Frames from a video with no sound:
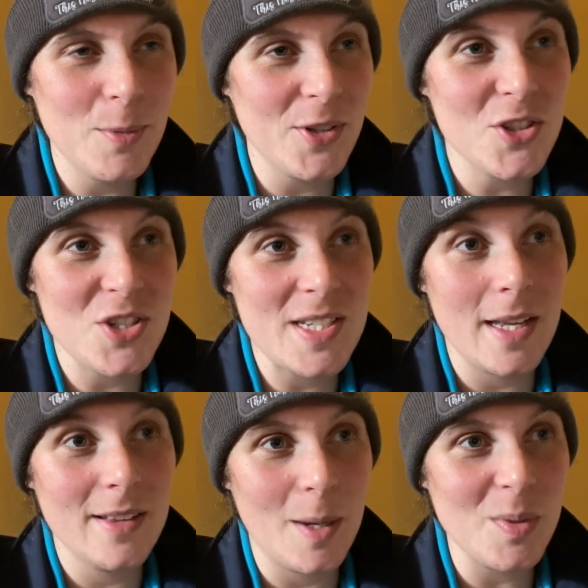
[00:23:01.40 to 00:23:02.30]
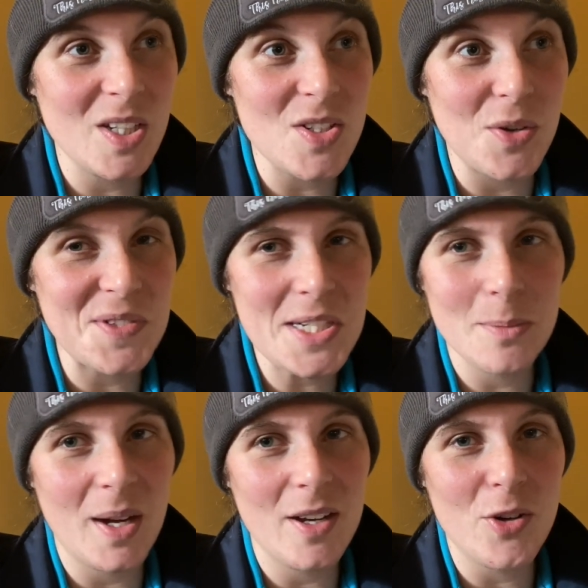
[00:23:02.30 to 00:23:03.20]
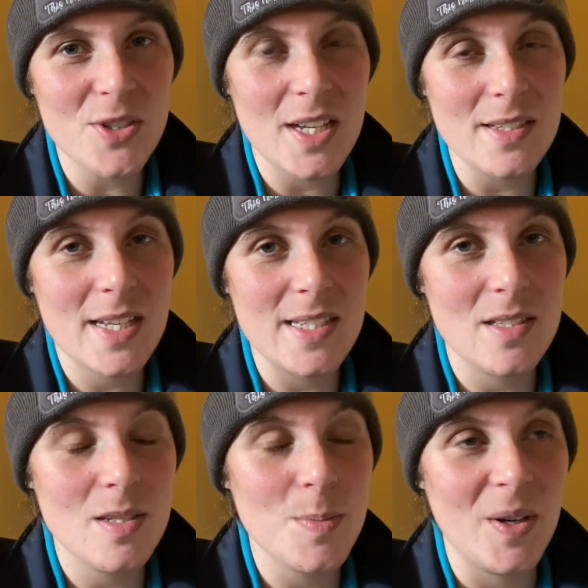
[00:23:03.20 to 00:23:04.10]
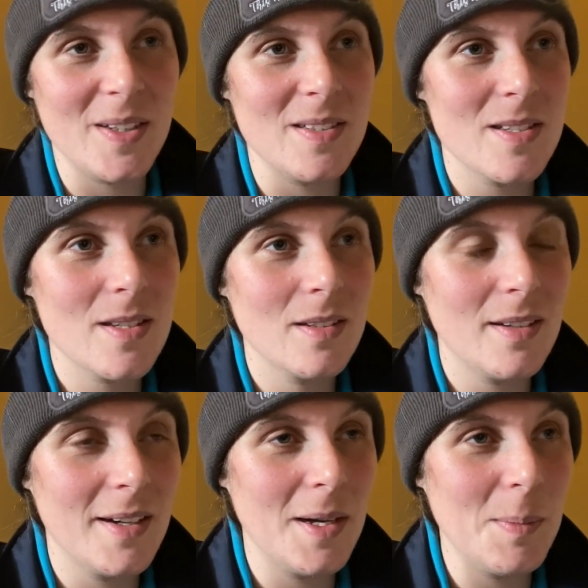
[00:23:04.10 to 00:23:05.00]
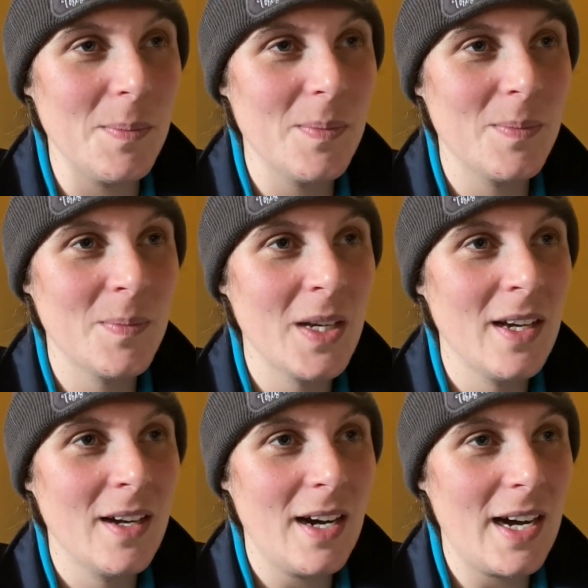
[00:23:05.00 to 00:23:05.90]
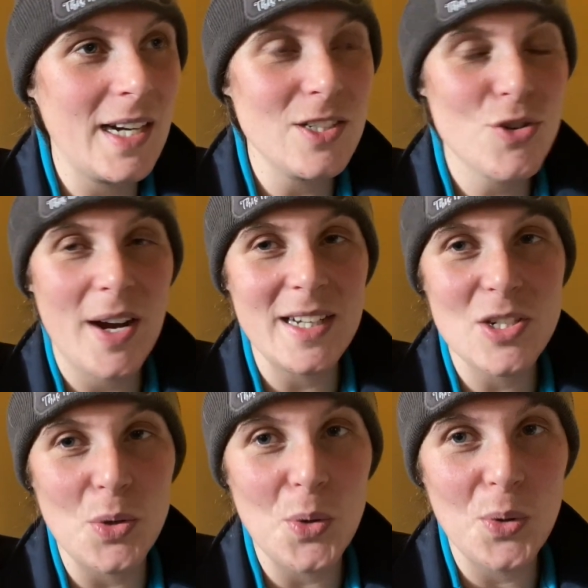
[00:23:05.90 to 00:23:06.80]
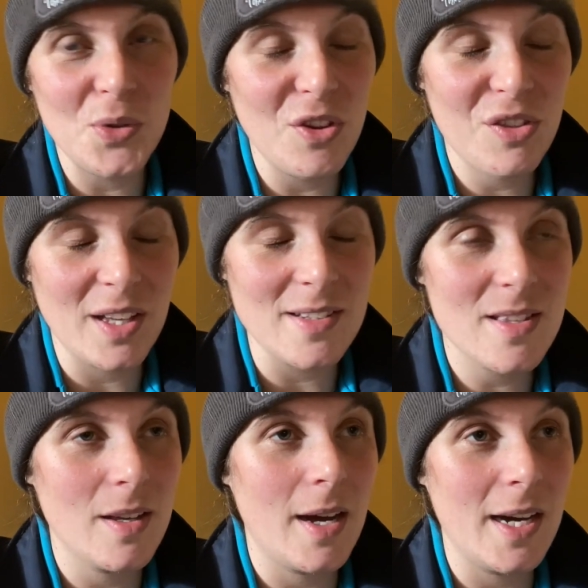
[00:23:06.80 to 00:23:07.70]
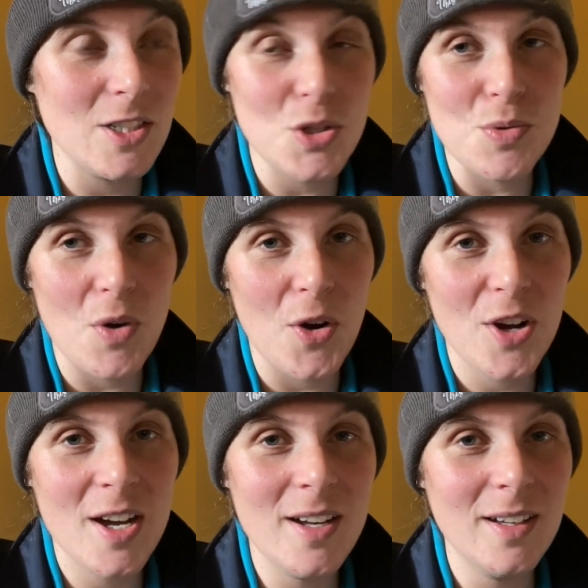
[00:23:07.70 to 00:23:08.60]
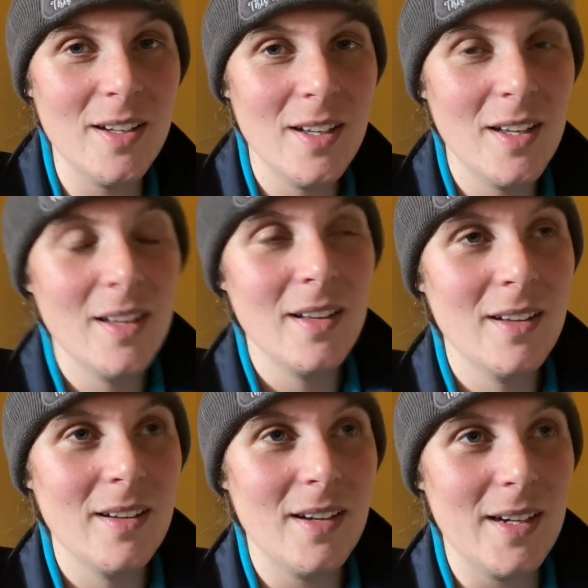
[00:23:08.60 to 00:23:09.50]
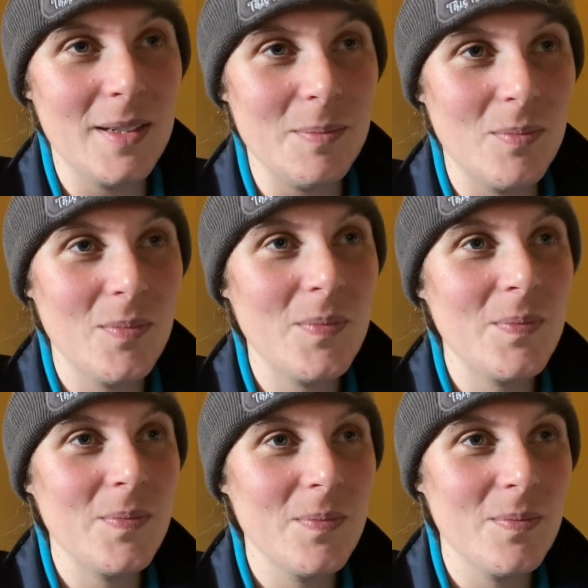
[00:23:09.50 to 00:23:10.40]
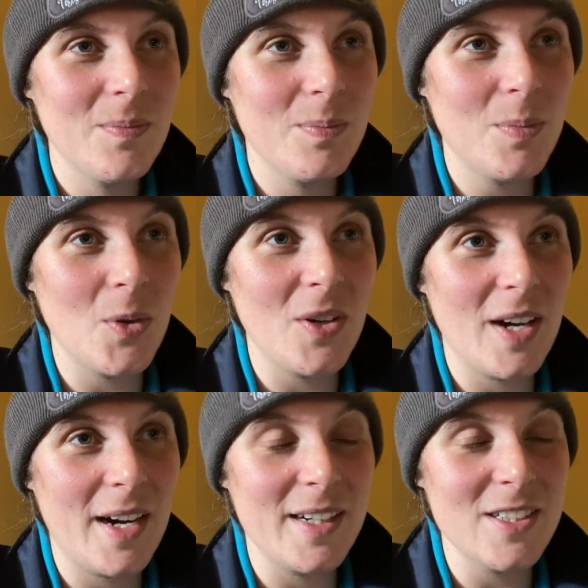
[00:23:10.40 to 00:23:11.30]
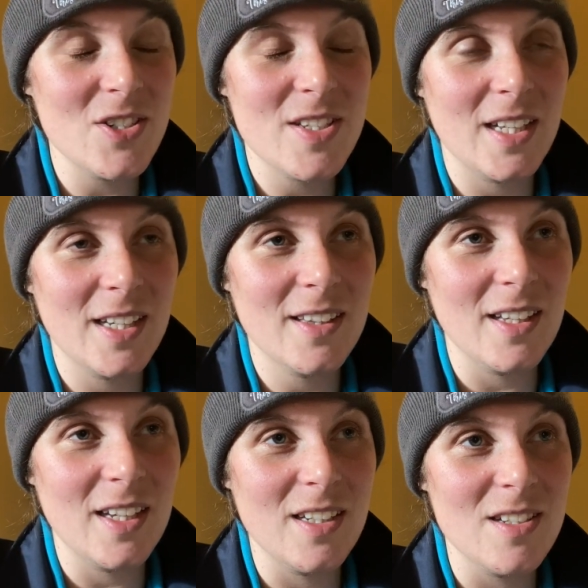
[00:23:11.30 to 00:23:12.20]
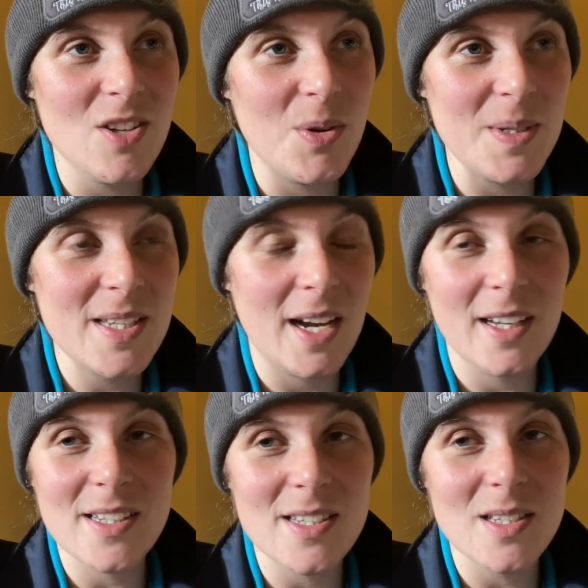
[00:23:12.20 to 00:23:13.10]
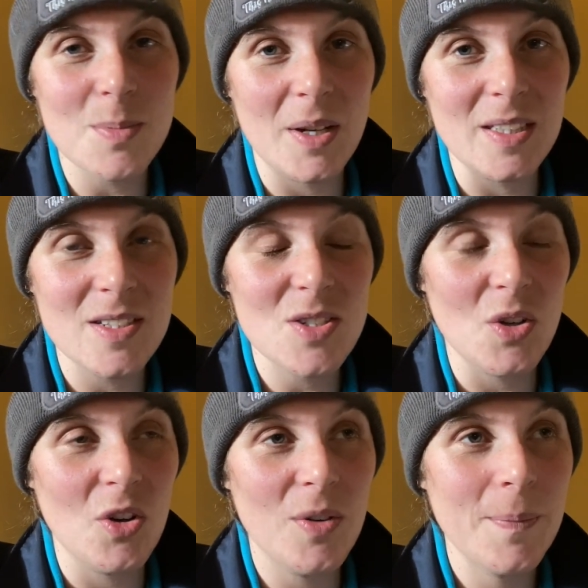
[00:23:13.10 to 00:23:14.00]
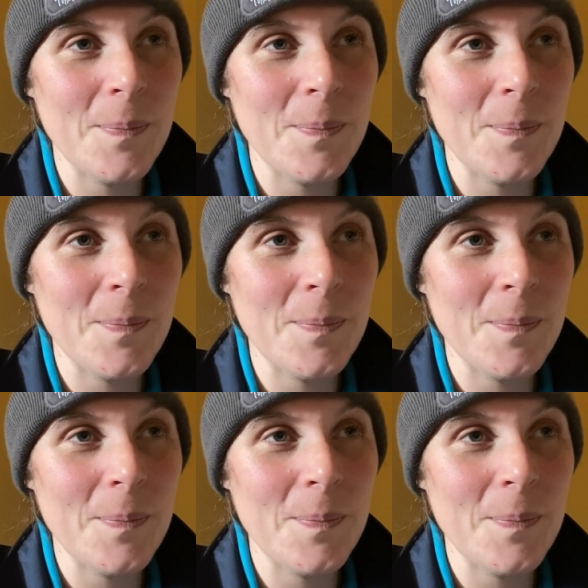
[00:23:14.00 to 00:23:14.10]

not just saying that because obviously my horse has kissing spines. I try to own the things that I do wrong. But I just think that he's always had kissing spines. So